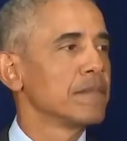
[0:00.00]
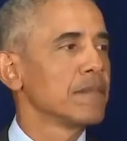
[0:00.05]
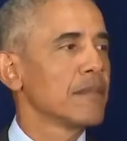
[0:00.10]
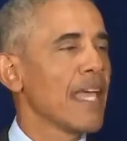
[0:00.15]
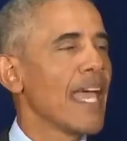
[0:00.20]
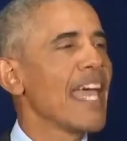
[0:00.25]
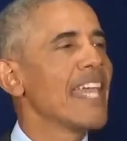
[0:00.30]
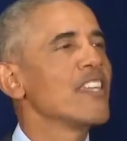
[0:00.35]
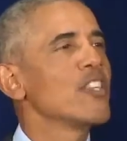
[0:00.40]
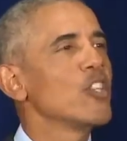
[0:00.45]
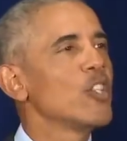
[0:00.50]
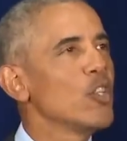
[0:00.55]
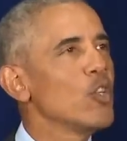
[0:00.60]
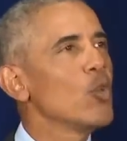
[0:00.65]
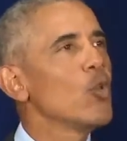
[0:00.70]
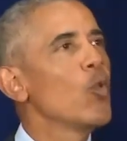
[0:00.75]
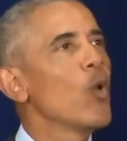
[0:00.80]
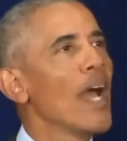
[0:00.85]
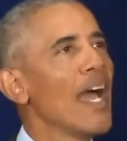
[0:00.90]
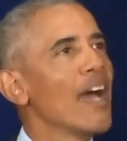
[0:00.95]
And
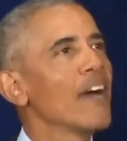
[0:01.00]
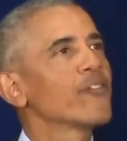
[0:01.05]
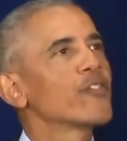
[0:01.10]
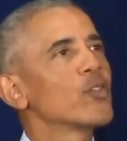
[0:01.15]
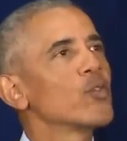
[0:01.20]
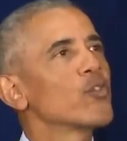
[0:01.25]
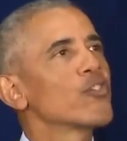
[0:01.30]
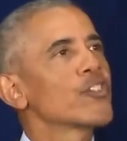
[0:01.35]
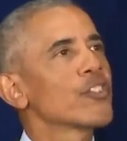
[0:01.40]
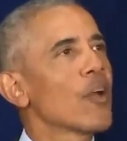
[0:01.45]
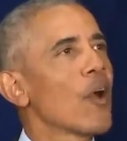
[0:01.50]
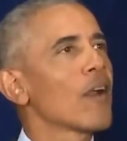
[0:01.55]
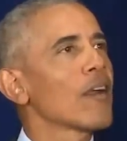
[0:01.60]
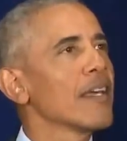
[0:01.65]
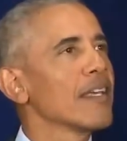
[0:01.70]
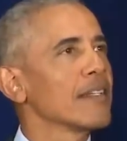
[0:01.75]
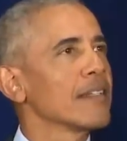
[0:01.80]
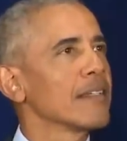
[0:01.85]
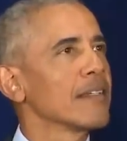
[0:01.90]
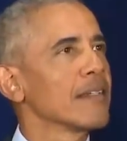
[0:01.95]
you have to start it.